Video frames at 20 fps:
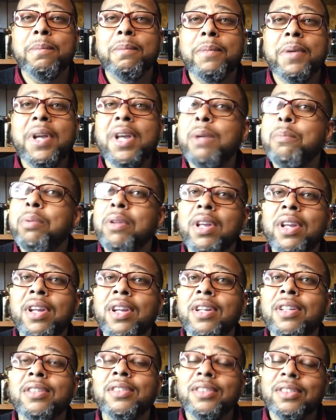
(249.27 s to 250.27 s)
he ain't playing.
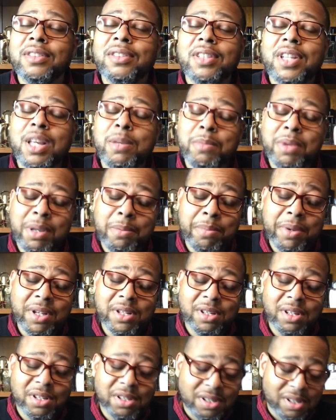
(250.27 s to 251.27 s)
He mean
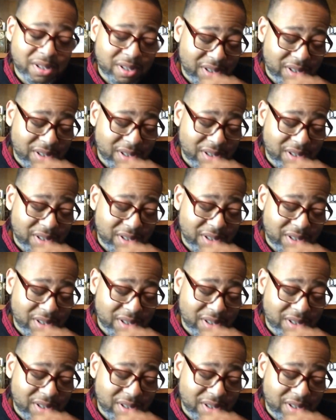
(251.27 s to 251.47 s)
business.